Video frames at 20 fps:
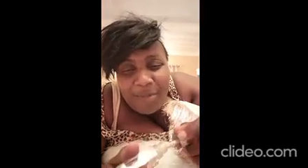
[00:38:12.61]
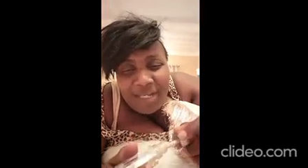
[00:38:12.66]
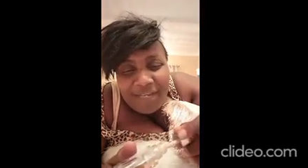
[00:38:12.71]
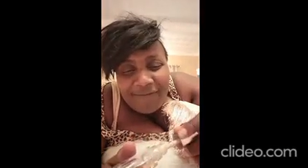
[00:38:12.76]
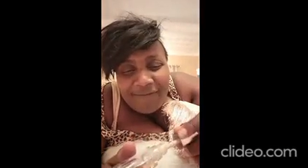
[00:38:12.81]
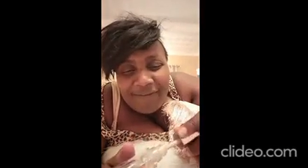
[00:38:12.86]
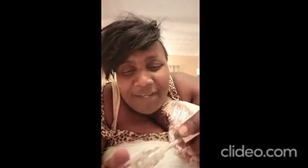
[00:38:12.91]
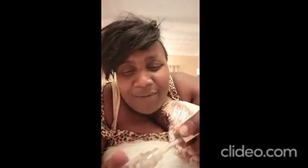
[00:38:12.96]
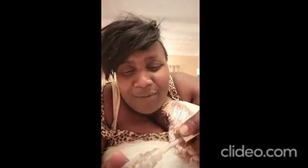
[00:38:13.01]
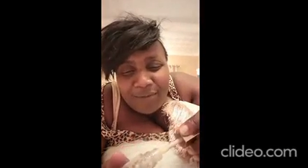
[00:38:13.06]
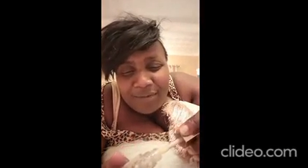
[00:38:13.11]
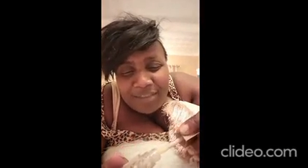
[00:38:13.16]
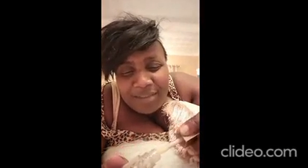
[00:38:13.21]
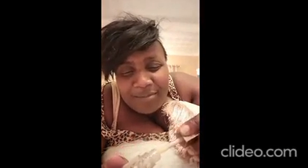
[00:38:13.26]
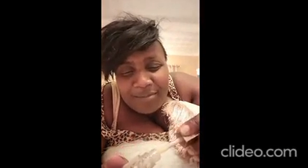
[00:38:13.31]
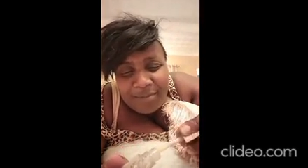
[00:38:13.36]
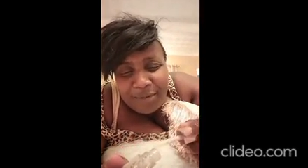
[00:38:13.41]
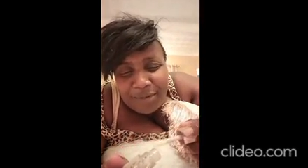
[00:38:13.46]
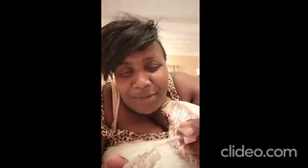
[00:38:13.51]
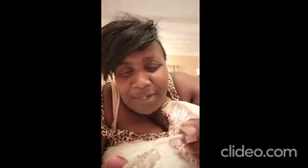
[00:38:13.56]
I never know,
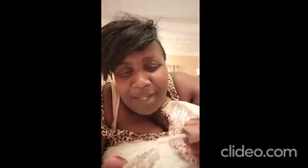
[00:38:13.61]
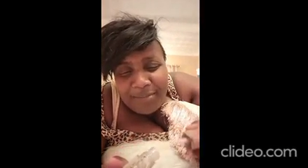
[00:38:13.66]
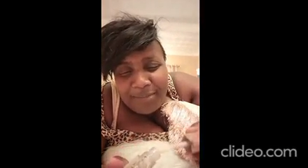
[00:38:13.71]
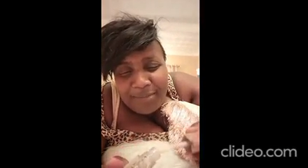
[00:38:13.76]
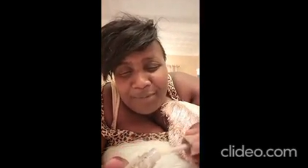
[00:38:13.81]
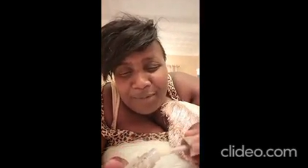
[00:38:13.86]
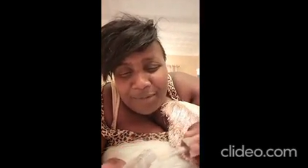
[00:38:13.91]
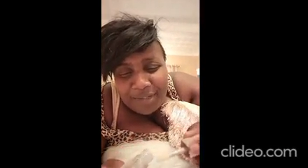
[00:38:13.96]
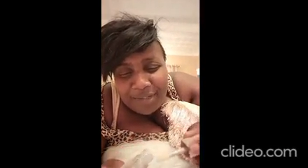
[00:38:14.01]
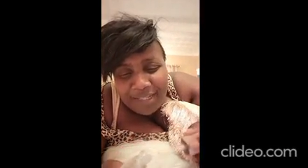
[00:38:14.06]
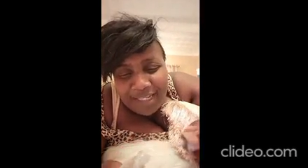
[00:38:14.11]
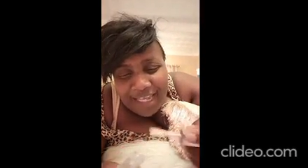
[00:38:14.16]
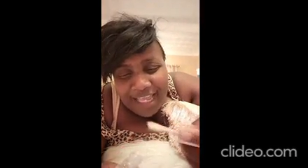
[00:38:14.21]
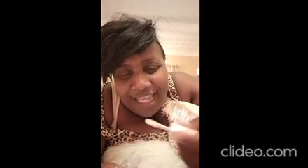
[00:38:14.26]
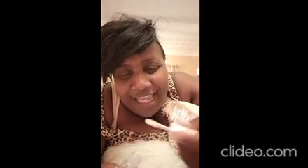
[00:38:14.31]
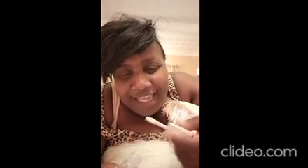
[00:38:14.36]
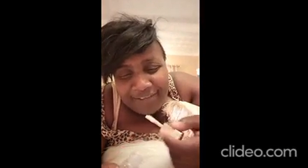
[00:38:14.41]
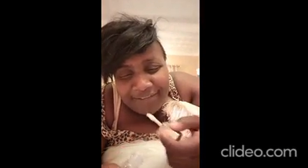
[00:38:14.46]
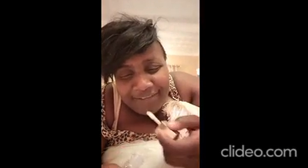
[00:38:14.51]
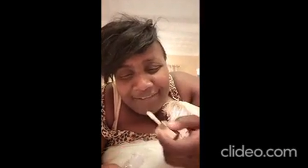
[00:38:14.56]
so I could have mute the
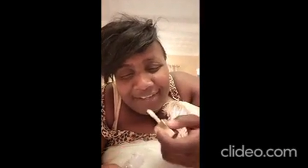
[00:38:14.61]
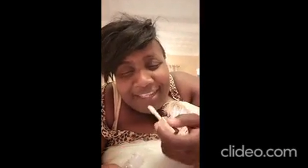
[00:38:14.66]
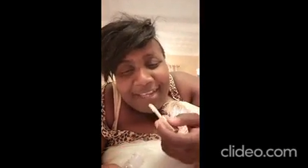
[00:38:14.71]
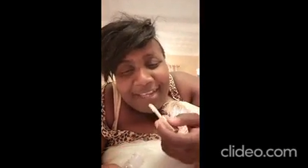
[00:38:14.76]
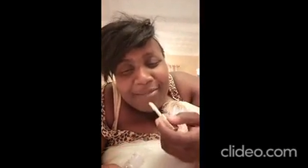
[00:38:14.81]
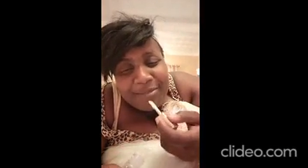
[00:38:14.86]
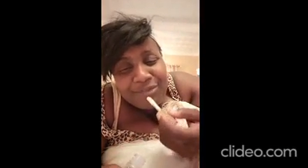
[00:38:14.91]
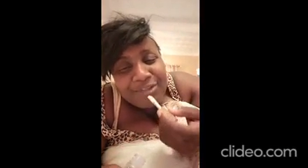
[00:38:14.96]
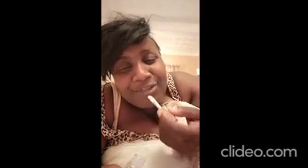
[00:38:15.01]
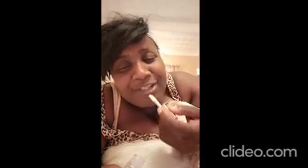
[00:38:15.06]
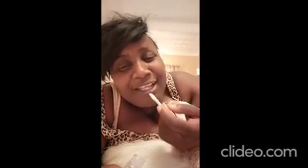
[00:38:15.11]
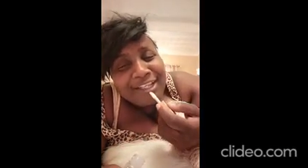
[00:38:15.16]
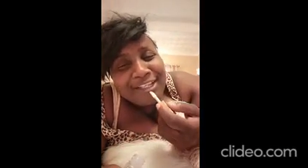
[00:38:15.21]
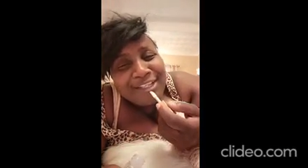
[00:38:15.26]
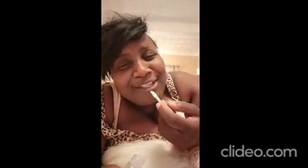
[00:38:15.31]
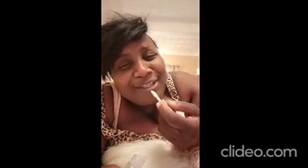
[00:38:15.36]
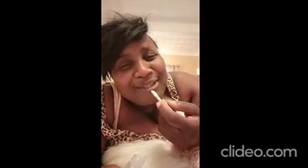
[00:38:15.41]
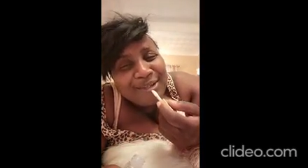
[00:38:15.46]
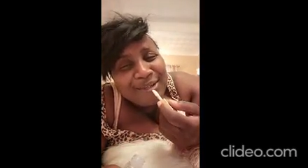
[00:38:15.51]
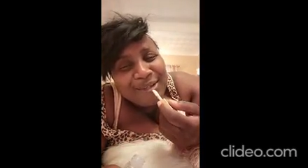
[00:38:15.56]
live. That I should
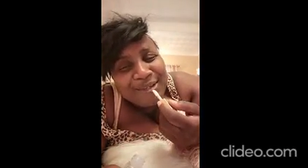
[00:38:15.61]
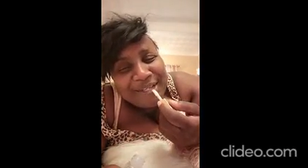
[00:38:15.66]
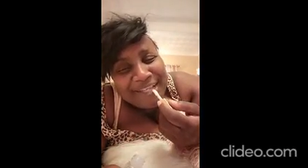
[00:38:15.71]
have done.